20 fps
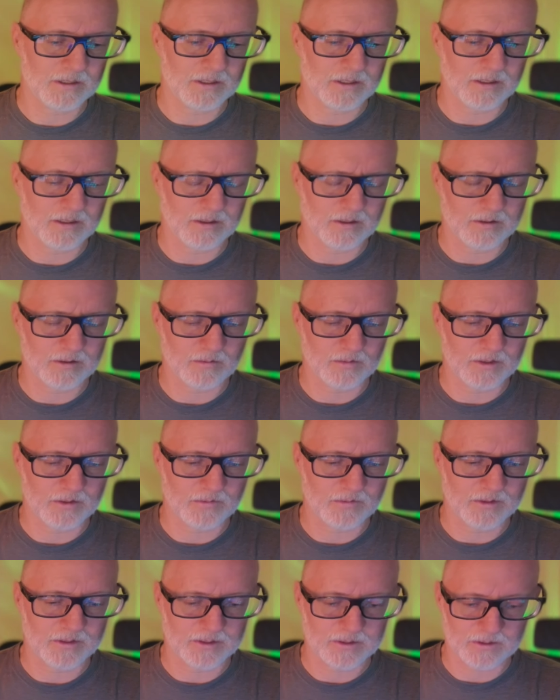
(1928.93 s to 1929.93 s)
and uh,
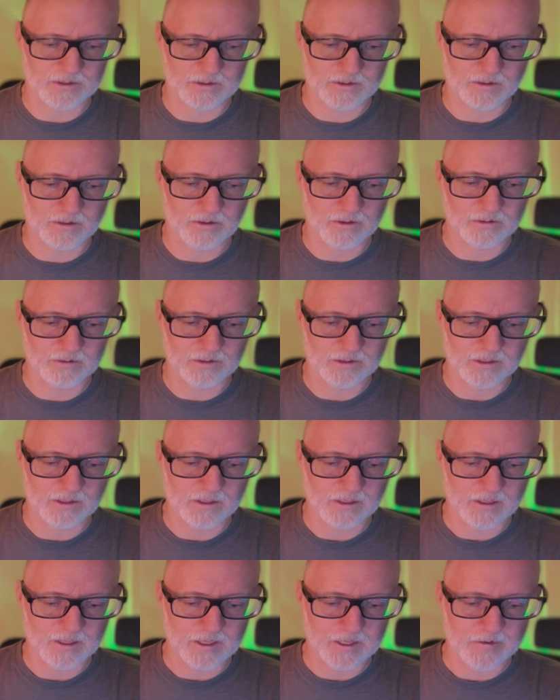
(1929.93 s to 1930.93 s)
whatever this is called
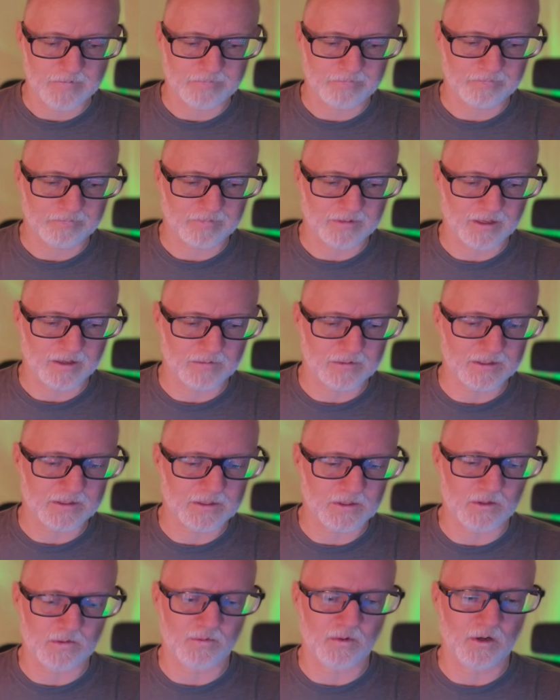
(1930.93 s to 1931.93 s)
because
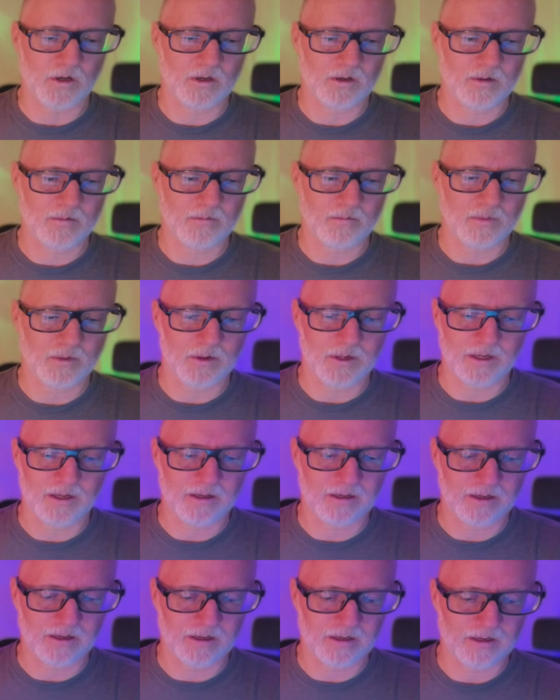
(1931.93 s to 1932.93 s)
it's fun, but
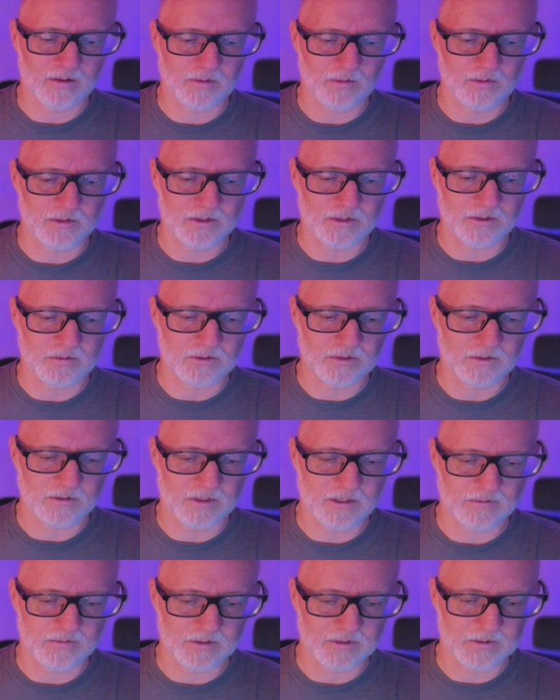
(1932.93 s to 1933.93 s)
I, I normally don't do
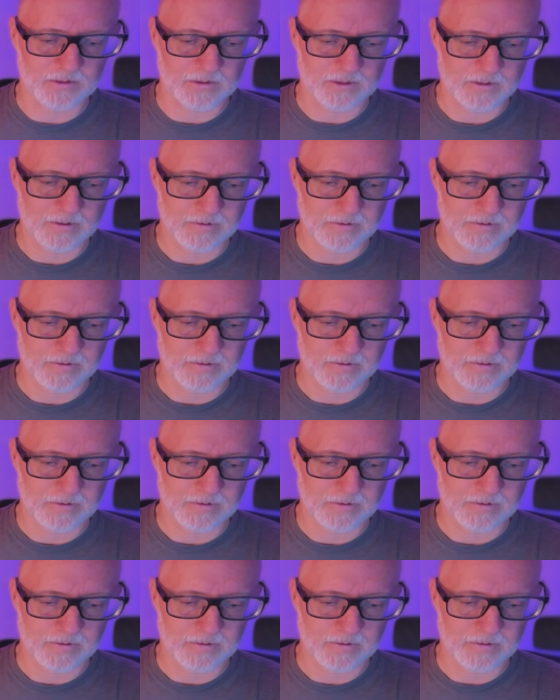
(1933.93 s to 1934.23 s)
any of these.